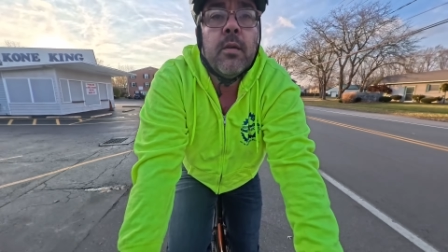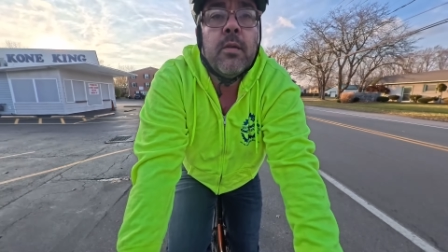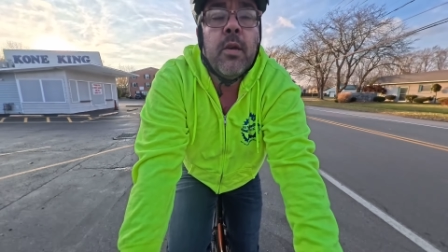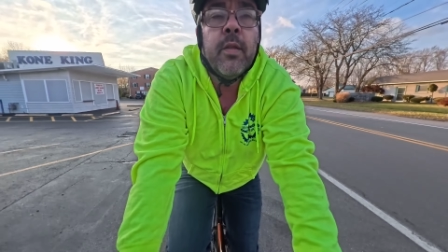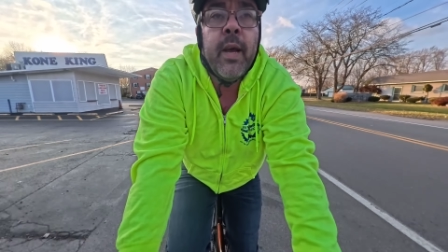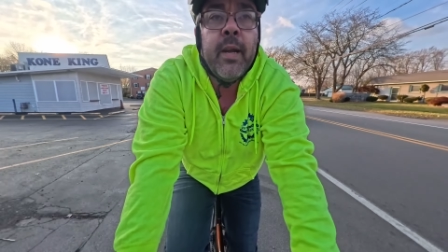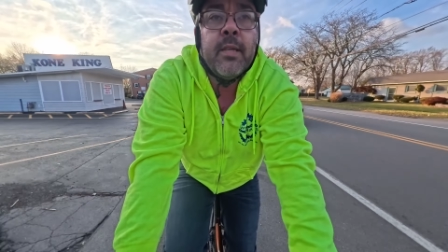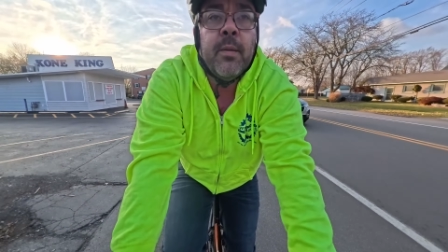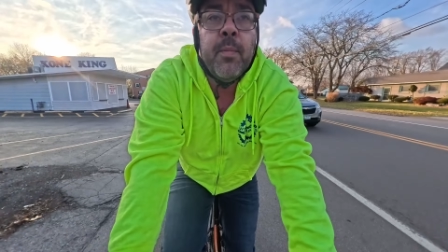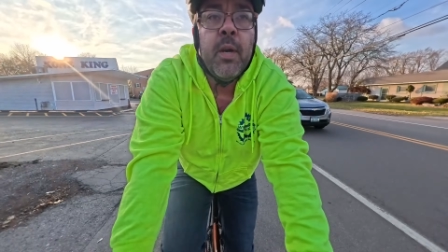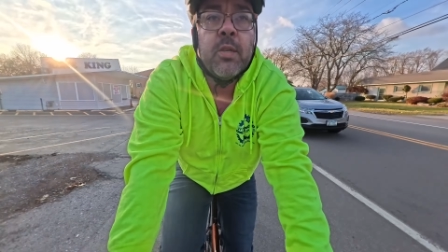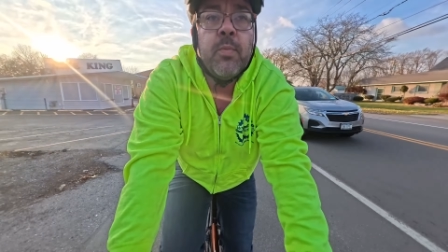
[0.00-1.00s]
so that is
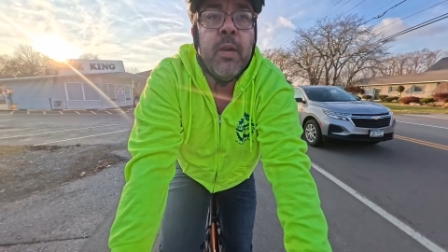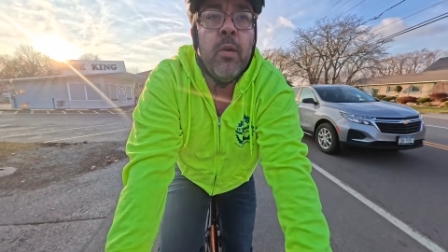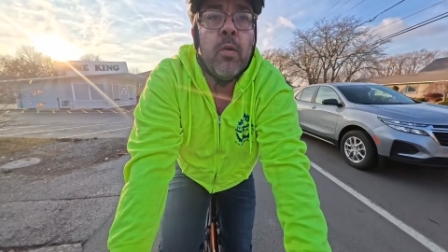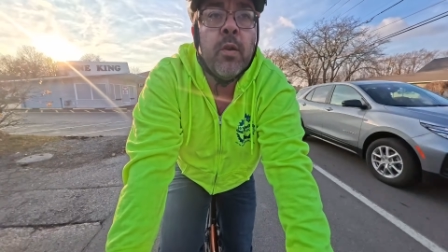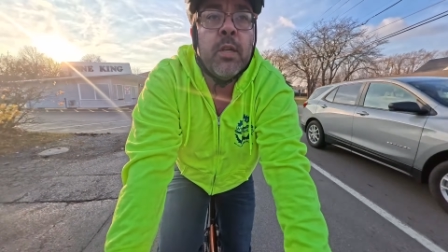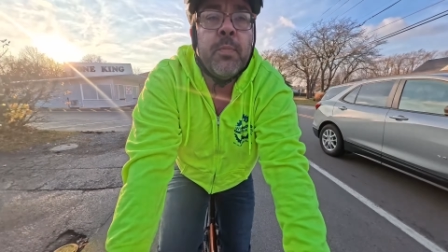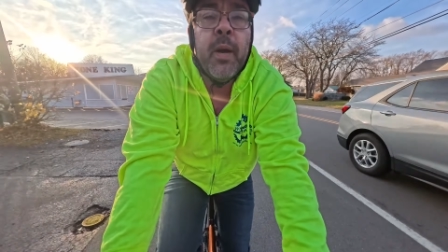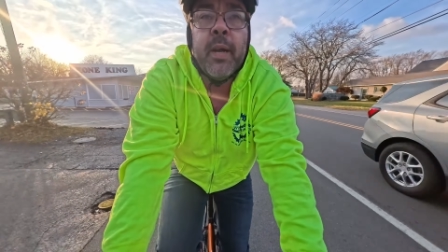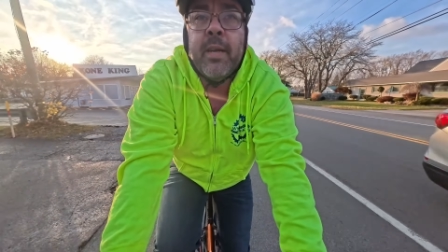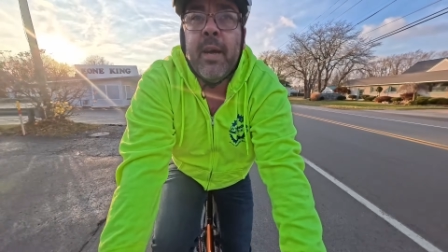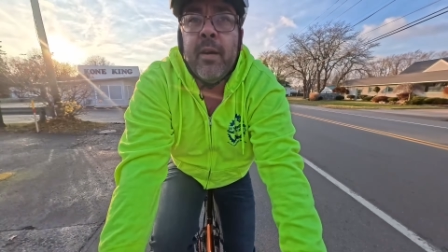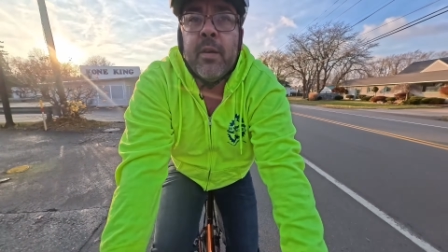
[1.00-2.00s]
a must when you order this
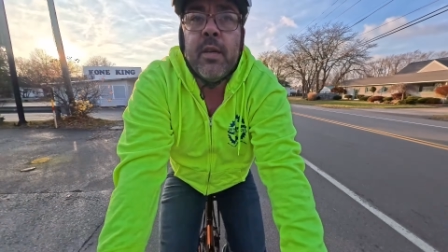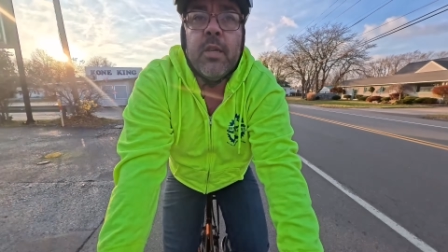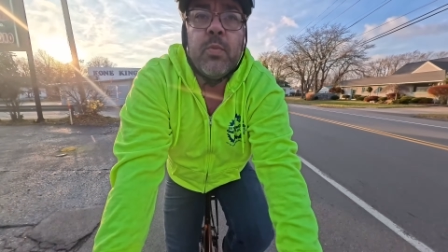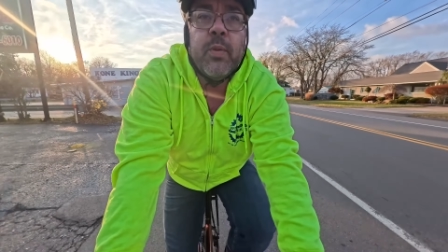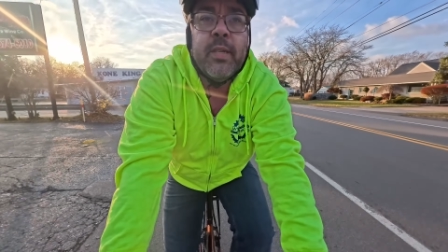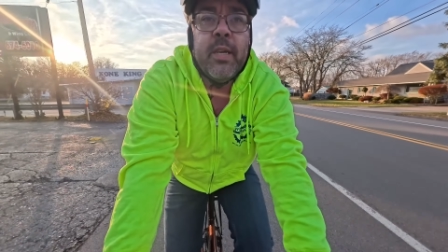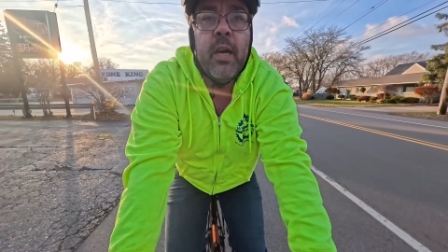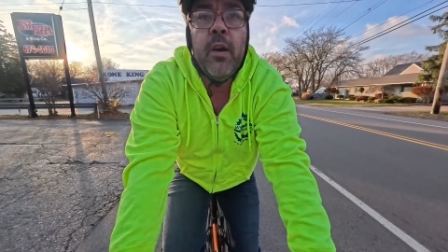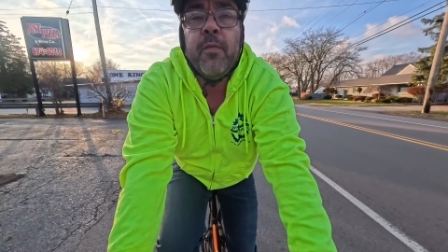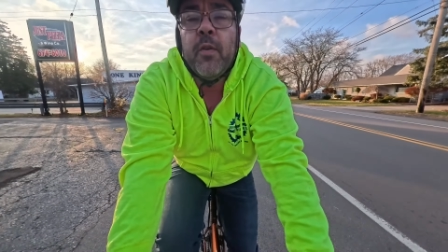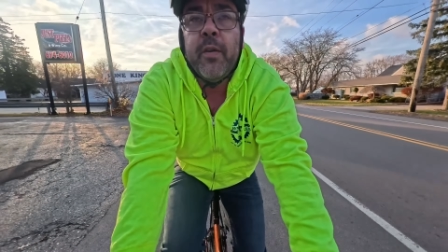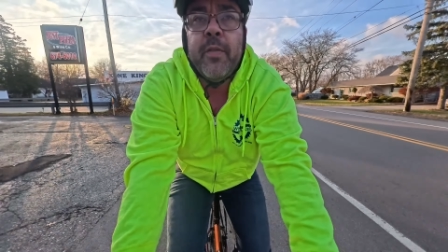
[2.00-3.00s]
bike. Now it does
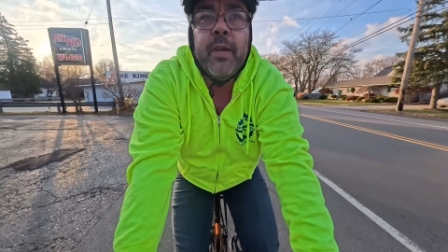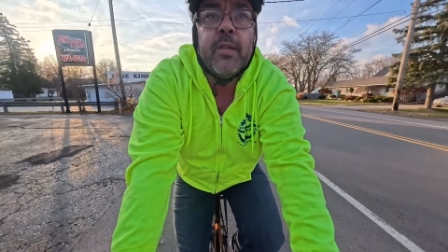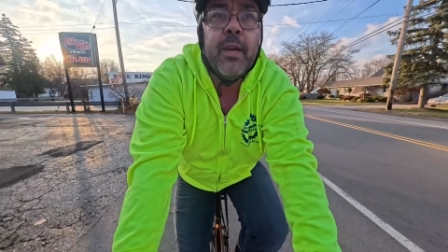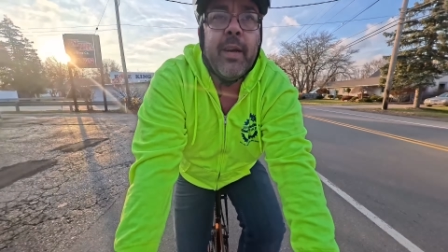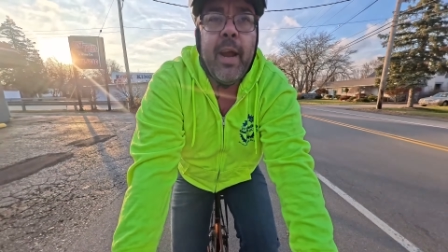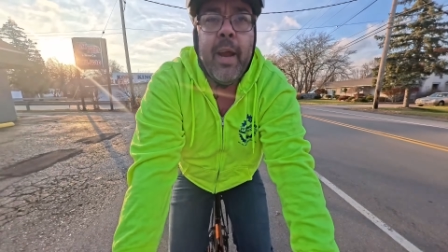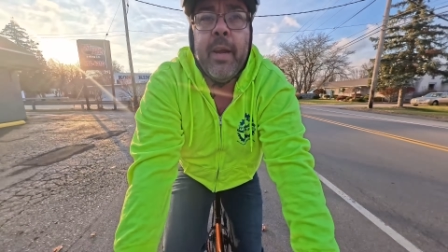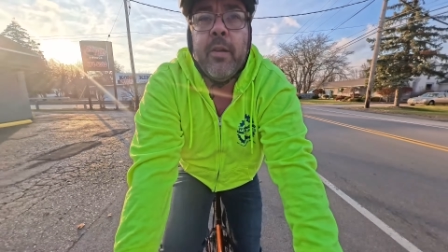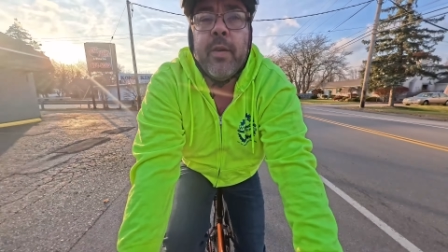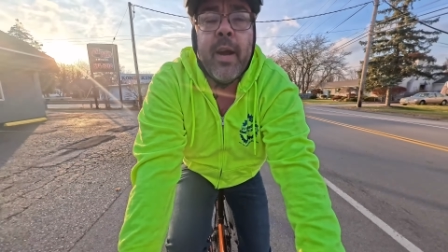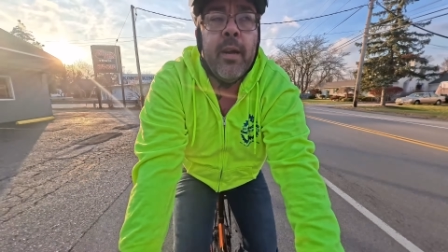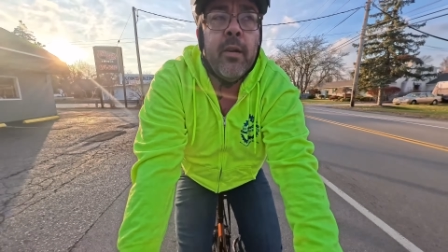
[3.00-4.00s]
retail for, I think it's like $800
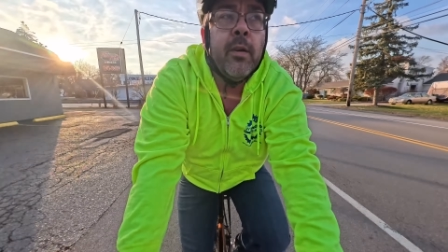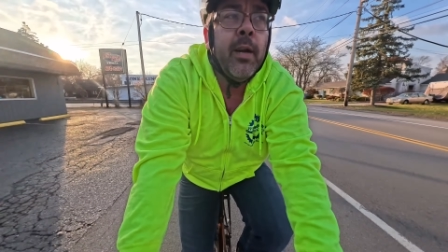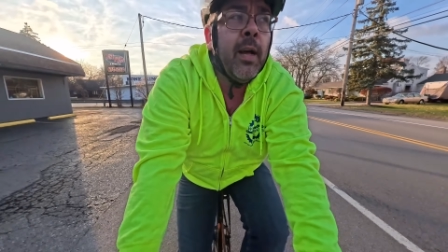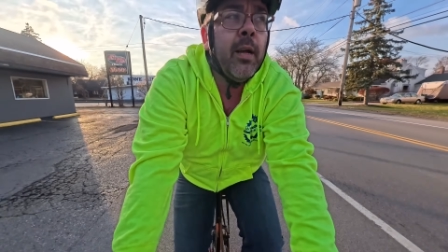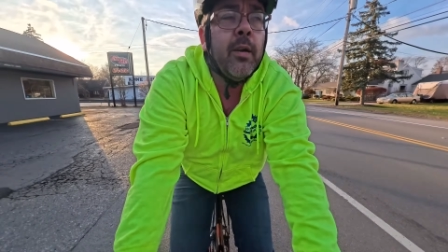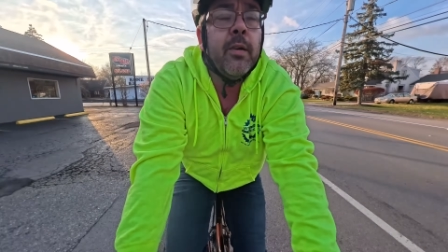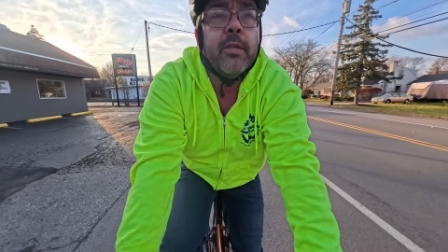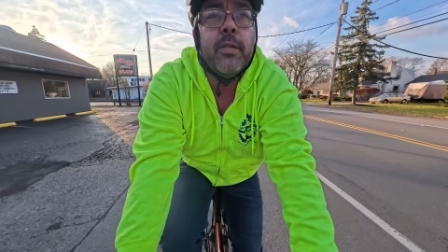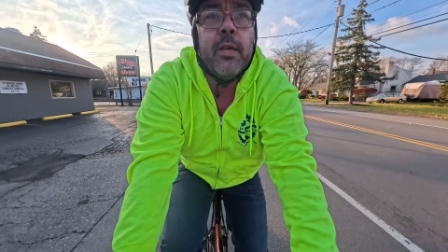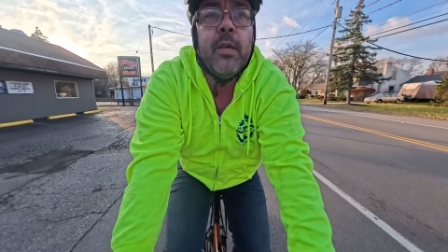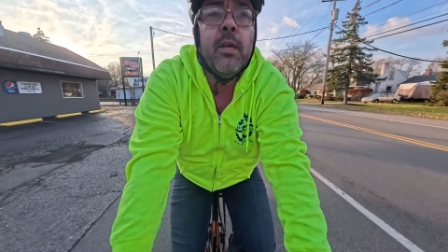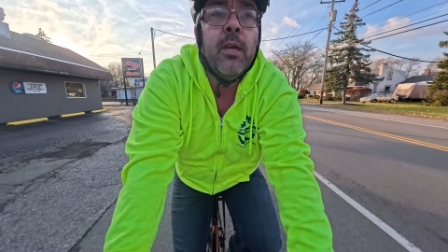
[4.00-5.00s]
or
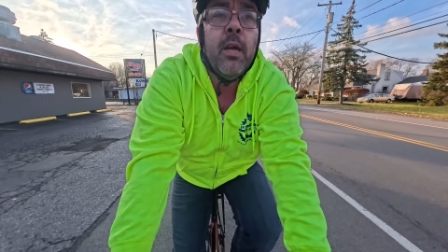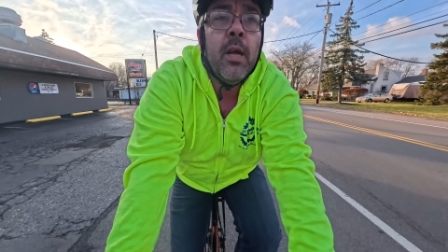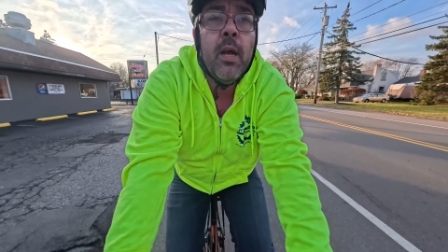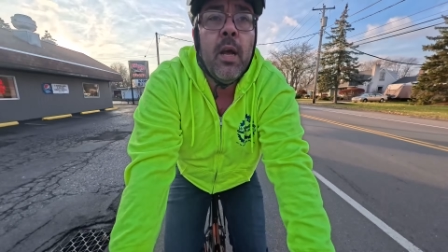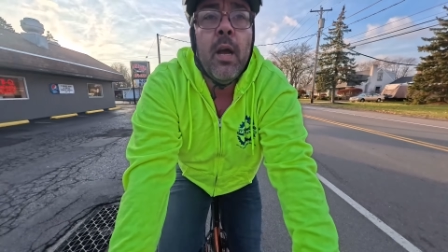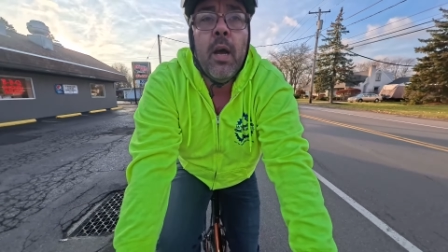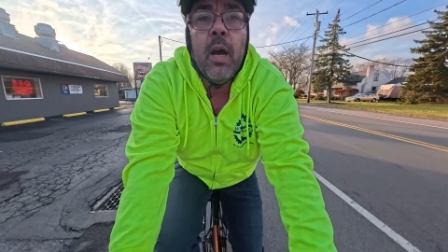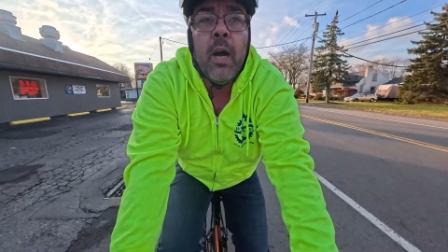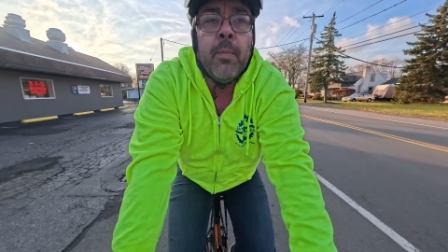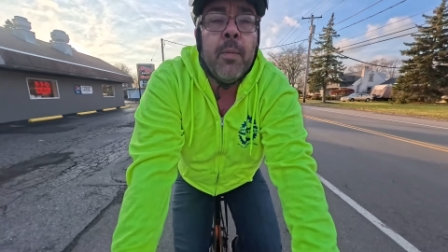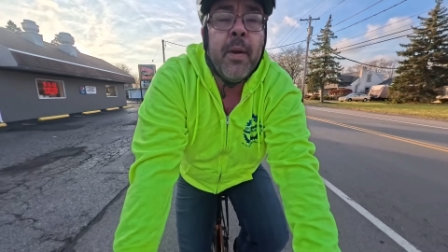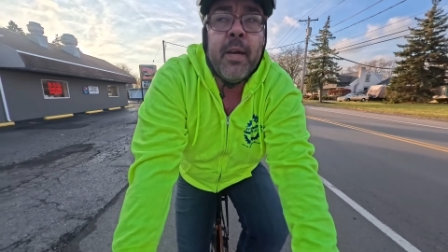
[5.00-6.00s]
$900,
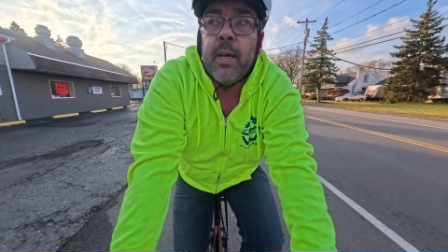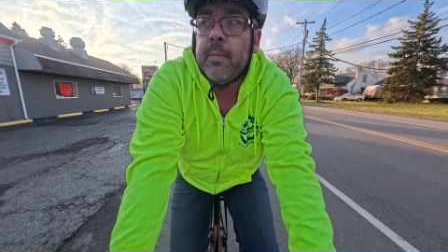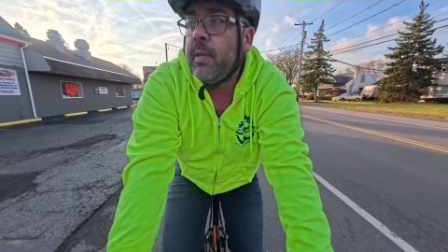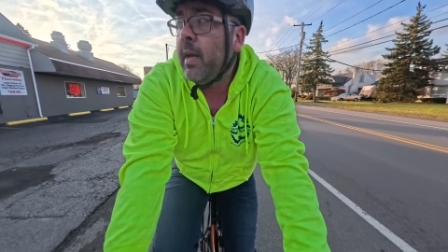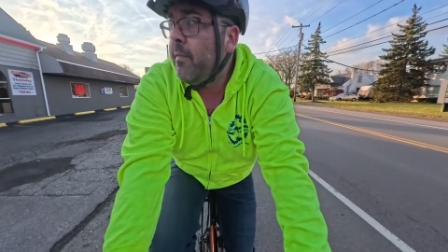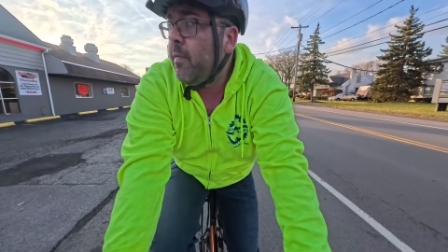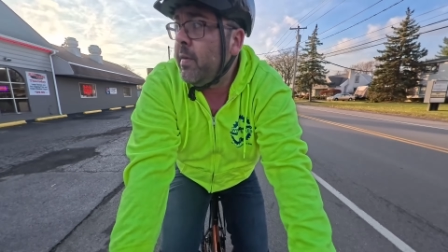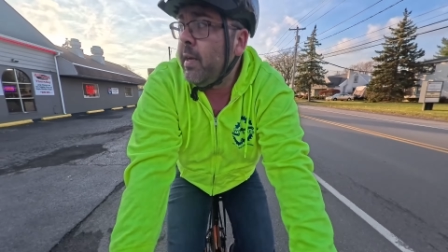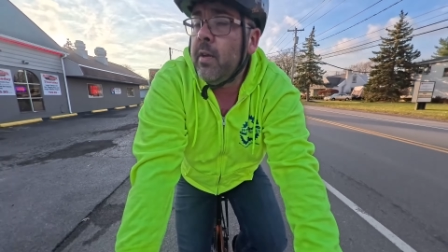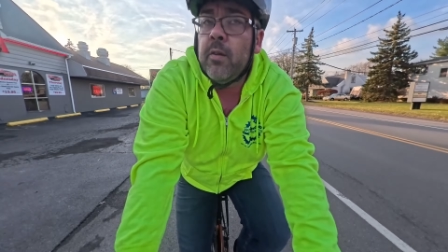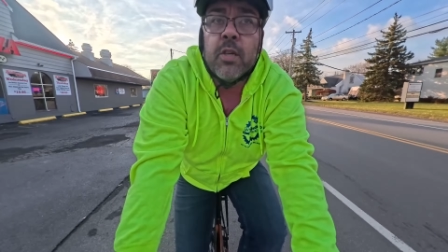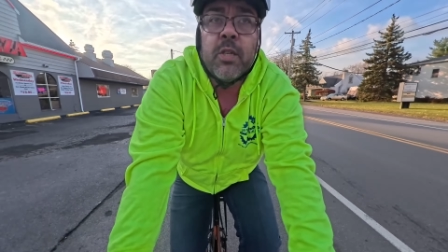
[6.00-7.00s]
but many times they have a
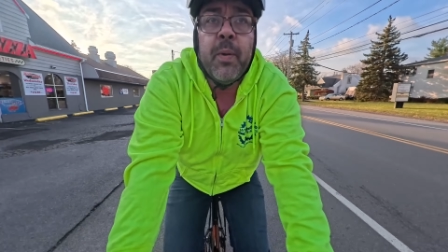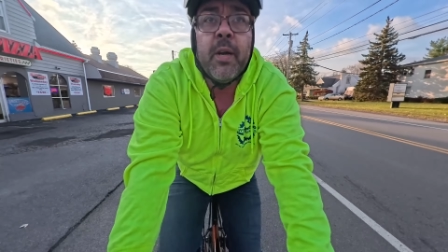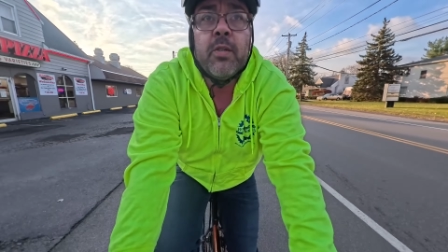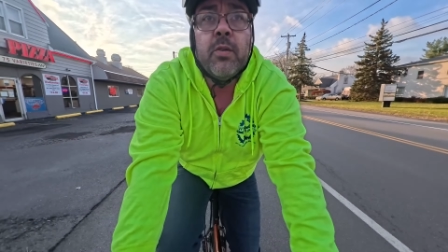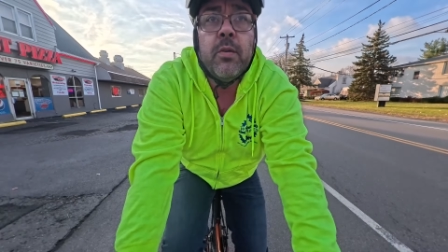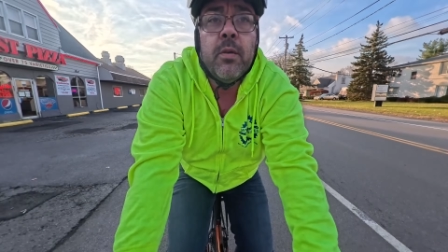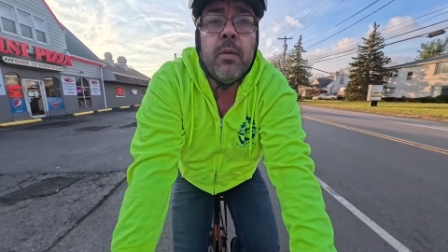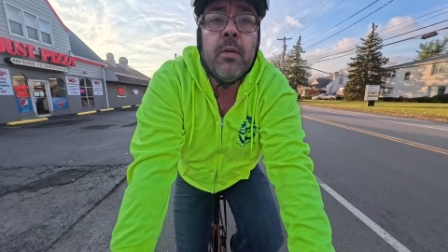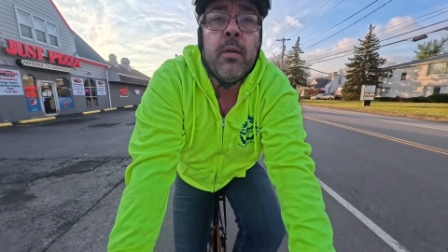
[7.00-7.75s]
deal or special.